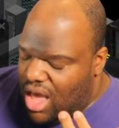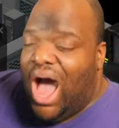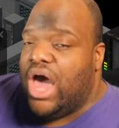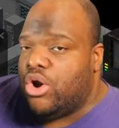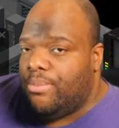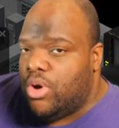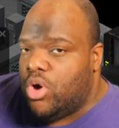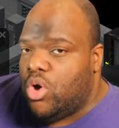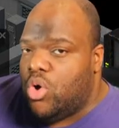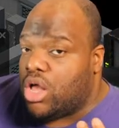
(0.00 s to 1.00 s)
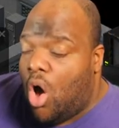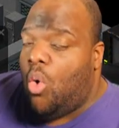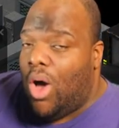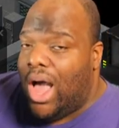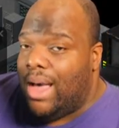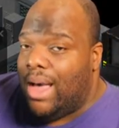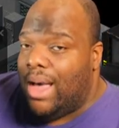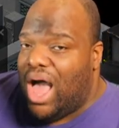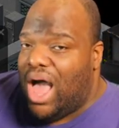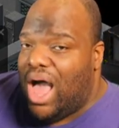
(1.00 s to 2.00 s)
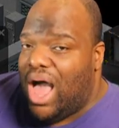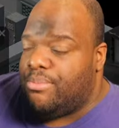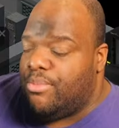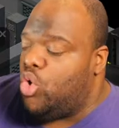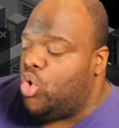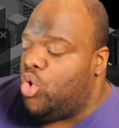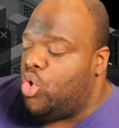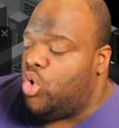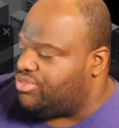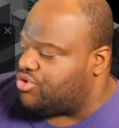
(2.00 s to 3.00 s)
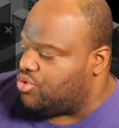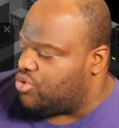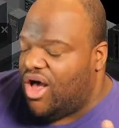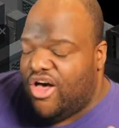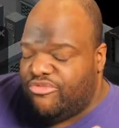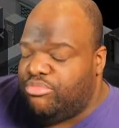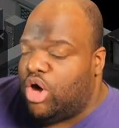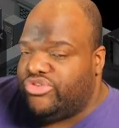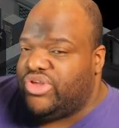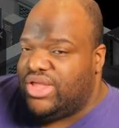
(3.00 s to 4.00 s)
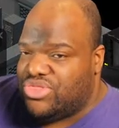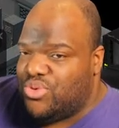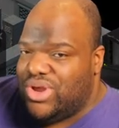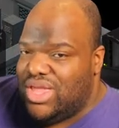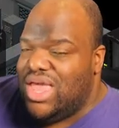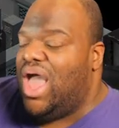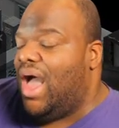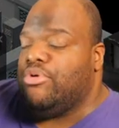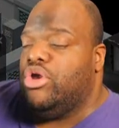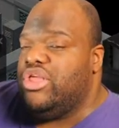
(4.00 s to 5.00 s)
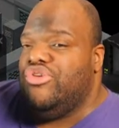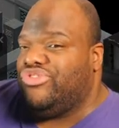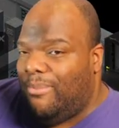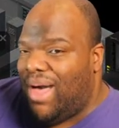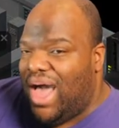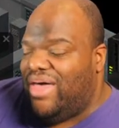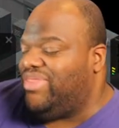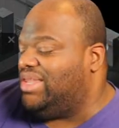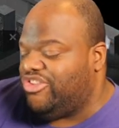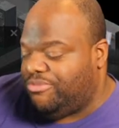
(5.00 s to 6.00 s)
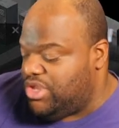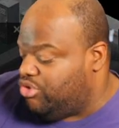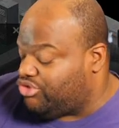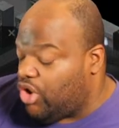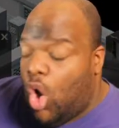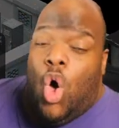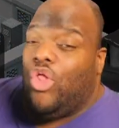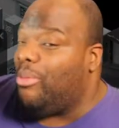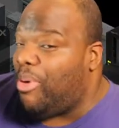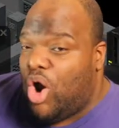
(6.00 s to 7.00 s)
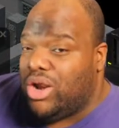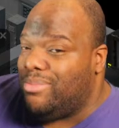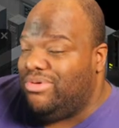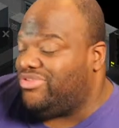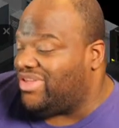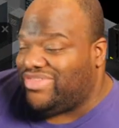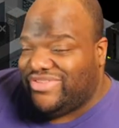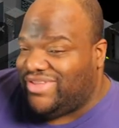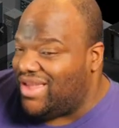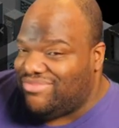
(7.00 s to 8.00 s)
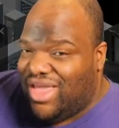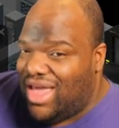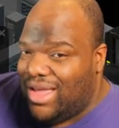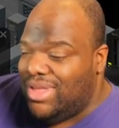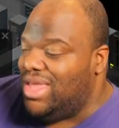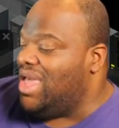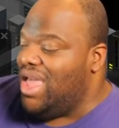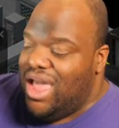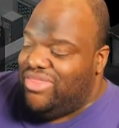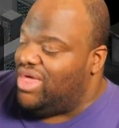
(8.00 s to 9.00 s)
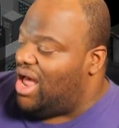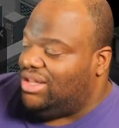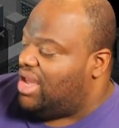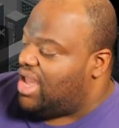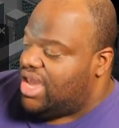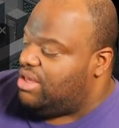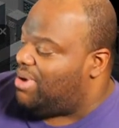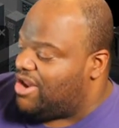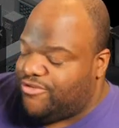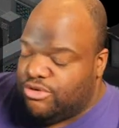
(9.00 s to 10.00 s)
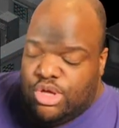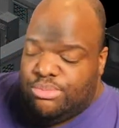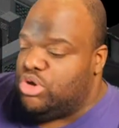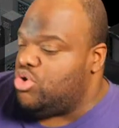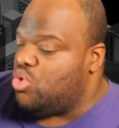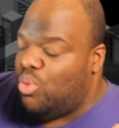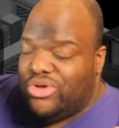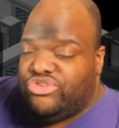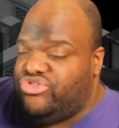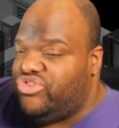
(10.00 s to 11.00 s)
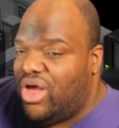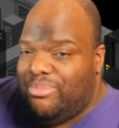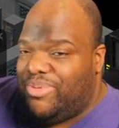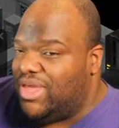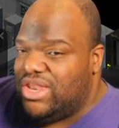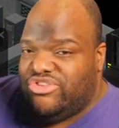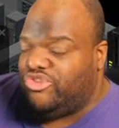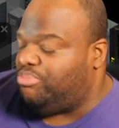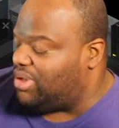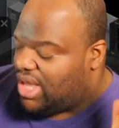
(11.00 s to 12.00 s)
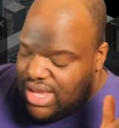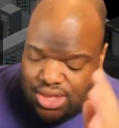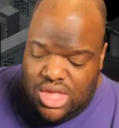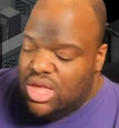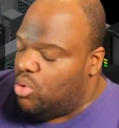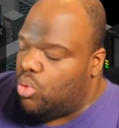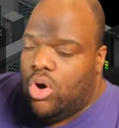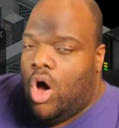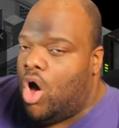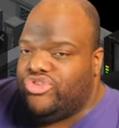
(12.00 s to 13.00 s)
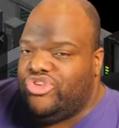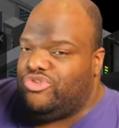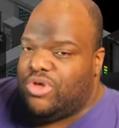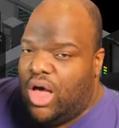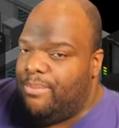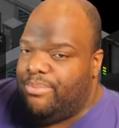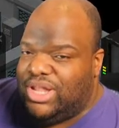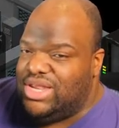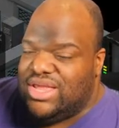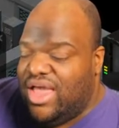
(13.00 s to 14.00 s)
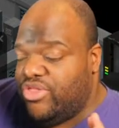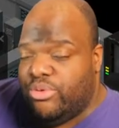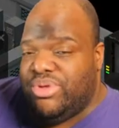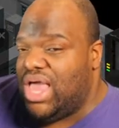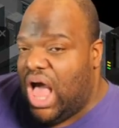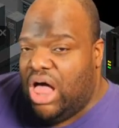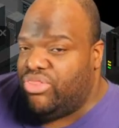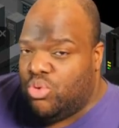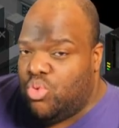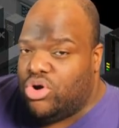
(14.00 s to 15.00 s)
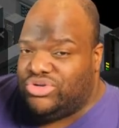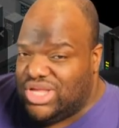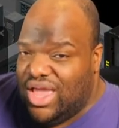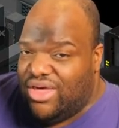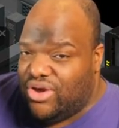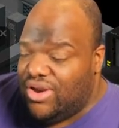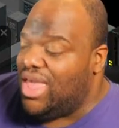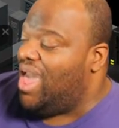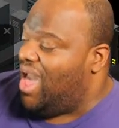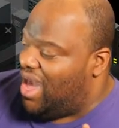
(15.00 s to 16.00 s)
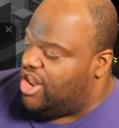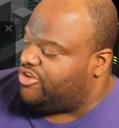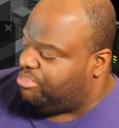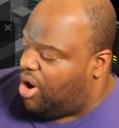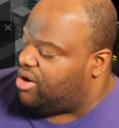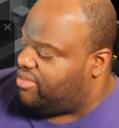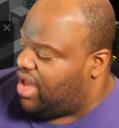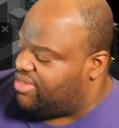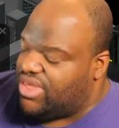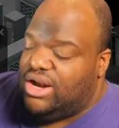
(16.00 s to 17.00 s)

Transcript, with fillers: honor mode, a co-op honor mode playthrough of Baldur's Gate 3. I'm going to use the mod that lets me use all the party members at the same time. And then I'll let anybody from the community who wants to jump in and just play, we'll all just come play together and be out in the world together. And as part of that,